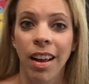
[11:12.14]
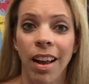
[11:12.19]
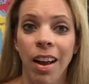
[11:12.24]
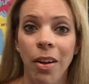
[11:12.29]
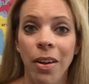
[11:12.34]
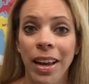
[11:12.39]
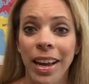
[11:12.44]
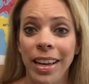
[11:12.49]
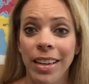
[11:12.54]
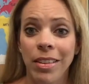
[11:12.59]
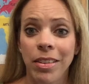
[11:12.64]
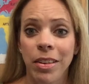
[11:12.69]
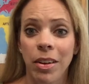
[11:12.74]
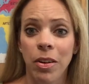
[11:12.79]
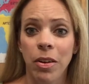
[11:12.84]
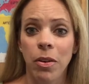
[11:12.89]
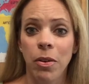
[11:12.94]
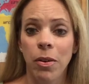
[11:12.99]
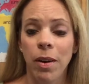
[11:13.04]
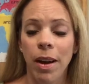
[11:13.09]
Okay,
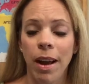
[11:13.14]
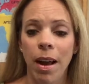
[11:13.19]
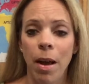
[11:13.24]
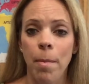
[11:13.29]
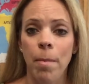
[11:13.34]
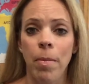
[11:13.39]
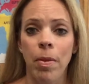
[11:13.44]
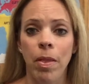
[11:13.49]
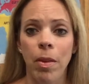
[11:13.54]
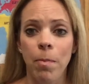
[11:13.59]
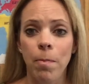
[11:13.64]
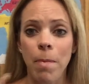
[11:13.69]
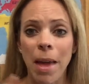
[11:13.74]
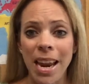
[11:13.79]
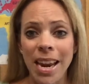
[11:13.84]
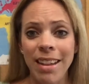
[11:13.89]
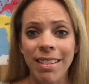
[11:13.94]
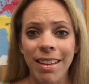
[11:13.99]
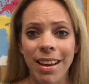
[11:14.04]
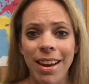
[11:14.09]
so the
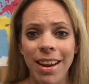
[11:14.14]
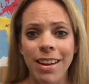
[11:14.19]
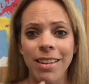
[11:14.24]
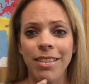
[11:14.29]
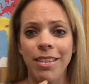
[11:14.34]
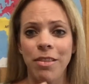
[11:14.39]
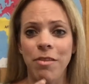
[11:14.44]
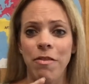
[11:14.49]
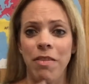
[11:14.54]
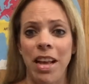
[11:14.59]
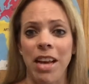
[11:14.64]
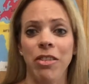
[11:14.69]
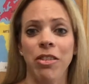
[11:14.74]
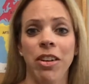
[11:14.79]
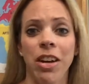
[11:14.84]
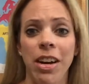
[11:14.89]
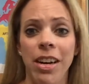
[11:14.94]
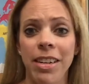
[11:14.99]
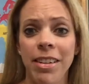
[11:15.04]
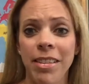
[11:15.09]
main things:
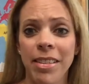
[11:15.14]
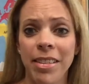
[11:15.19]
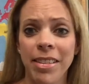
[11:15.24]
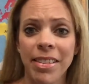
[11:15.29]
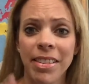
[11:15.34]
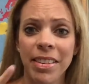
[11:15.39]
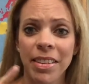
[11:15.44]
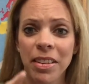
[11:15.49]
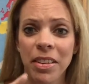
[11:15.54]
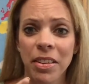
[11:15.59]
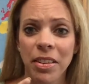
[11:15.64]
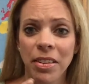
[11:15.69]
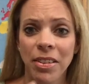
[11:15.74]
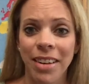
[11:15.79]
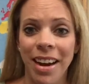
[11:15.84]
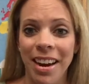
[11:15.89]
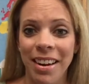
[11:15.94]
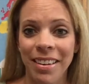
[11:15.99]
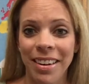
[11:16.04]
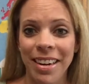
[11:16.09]
flashcards,
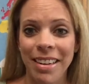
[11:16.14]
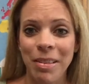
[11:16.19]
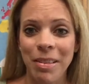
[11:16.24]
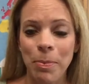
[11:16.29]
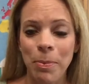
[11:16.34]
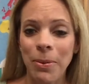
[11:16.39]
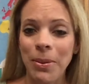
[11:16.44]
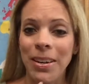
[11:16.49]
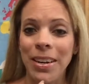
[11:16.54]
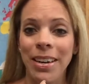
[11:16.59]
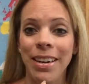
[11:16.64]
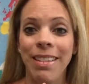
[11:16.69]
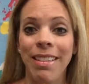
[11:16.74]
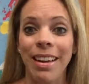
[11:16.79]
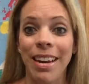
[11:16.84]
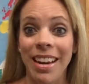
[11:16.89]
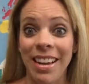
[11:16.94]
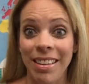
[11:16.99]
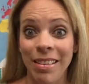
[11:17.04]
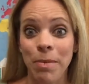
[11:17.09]
dry erase board
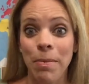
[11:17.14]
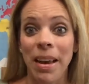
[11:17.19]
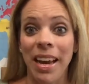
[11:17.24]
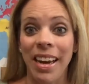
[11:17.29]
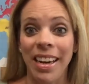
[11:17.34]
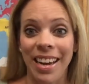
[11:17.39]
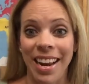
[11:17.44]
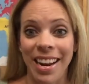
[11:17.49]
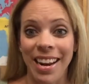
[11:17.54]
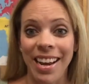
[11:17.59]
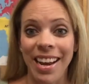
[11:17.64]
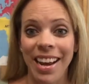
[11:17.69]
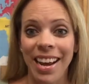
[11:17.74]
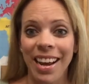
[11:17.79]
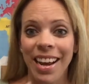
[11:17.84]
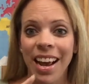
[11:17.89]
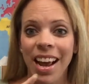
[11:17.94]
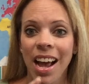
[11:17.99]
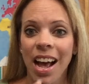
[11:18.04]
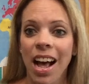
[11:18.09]
that is magnetic,
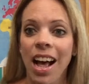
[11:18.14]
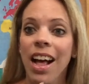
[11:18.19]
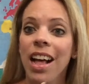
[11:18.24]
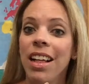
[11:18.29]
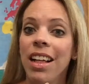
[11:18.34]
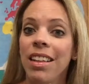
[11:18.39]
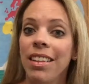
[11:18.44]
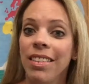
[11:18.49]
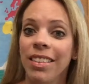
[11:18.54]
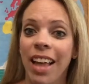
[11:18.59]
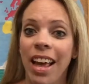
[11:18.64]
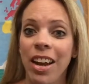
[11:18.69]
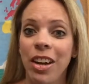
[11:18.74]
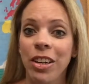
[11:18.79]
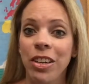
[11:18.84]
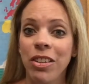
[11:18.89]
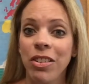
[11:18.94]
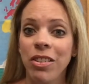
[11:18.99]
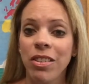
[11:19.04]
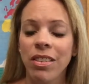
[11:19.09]

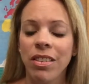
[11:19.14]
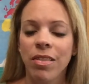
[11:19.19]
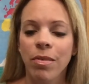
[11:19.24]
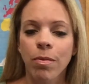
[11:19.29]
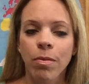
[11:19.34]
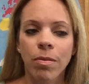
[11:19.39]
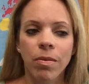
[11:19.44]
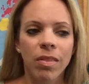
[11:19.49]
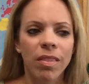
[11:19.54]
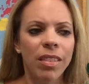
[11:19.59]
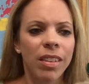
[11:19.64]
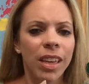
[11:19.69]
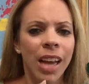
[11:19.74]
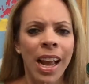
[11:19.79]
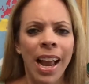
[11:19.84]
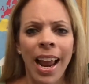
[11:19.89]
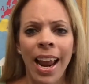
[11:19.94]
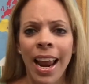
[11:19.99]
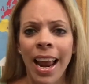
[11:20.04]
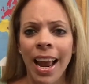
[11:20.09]
letters,
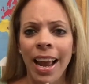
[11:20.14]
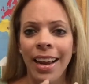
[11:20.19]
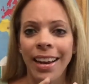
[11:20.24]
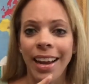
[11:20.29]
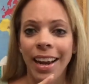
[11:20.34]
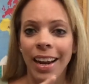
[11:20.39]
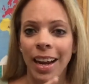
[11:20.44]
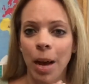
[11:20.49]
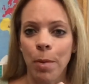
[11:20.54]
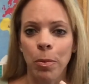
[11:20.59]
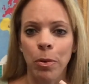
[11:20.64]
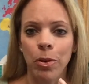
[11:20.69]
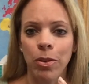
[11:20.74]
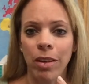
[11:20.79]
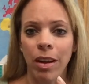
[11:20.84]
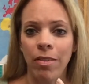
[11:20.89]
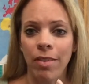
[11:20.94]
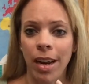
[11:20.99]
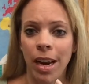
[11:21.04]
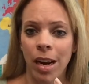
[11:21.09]
and a couple
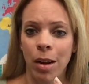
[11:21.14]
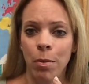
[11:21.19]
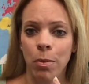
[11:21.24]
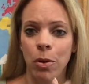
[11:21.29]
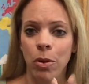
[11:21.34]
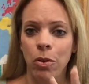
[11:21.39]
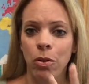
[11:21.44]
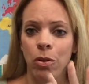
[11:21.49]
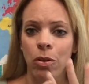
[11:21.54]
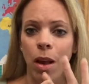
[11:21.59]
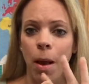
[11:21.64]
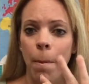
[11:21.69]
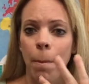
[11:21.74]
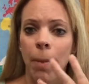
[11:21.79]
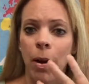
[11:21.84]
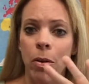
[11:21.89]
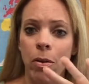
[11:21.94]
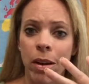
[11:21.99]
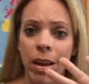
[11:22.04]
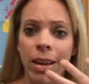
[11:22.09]
stuffed animals,
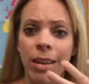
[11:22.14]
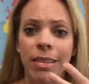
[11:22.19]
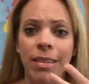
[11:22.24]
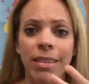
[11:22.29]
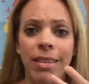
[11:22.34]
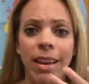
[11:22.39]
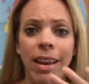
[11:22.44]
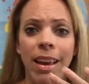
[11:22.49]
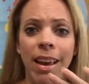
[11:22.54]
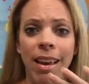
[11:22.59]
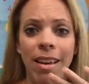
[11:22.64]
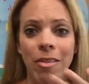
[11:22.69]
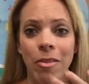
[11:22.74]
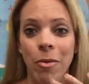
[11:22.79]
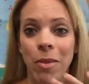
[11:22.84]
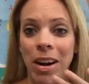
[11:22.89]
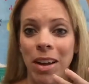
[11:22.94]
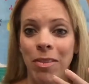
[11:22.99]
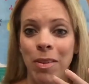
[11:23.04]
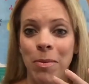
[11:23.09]
bonus if
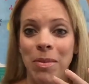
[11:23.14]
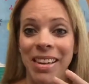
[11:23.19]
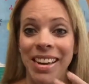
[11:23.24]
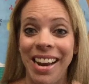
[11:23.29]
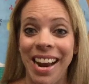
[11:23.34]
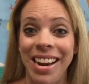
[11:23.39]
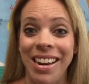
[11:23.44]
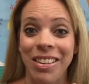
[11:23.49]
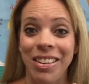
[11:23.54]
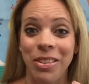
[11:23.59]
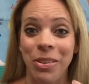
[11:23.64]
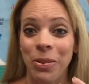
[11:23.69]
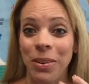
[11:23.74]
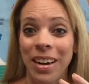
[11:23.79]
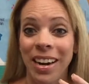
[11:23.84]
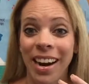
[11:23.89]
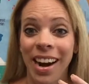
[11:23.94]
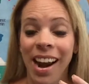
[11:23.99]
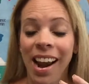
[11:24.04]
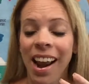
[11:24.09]
one of them's a dinosaur,
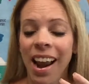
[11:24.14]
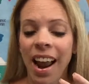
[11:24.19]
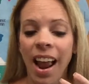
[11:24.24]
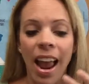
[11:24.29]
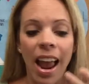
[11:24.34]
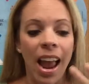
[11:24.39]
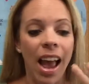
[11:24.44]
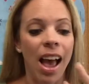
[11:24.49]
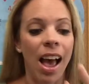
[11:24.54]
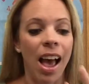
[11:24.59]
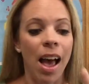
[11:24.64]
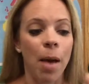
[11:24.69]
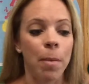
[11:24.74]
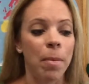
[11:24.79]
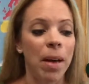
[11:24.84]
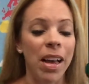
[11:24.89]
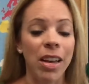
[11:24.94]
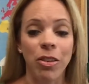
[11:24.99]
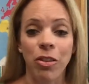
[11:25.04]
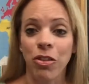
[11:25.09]

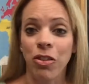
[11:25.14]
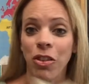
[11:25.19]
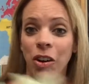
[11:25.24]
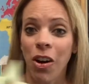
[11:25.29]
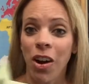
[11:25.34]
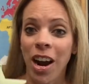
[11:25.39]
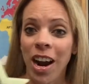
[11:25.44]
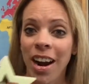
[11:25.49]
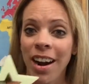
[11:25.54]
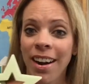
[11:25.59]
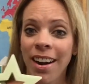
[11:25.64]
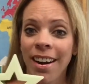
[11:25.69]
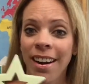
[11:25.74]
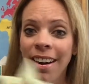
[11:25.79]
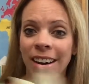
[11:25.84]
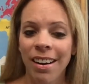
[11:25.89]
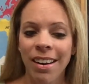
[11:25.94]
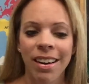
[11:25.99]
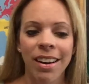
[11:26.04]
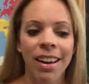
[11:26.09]
a star,
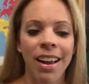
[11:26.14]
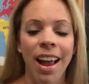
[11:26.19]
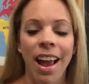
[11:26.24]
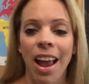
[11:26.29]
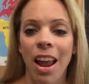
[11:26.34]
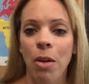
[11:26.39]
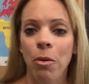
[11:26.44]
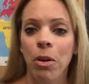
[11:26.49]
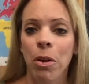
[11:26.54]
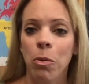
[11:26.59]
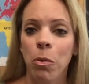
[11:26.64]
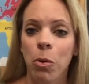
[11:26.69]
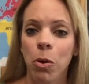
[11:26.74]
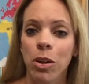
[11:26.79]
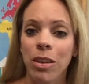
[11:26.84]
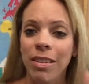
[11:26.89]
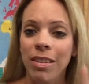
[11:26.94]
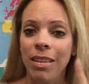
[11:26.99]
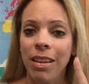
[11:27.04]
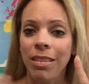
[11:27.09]
a
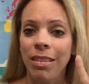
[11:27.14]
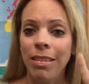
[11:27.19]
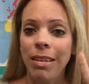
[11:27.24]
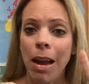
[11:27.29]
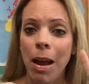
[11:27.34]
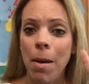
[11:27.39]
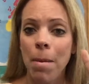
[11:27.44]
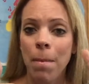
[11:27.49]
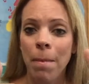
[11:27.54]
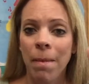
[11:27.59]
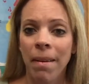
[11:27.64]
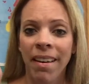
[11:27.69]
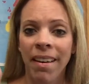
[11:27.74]
reward system,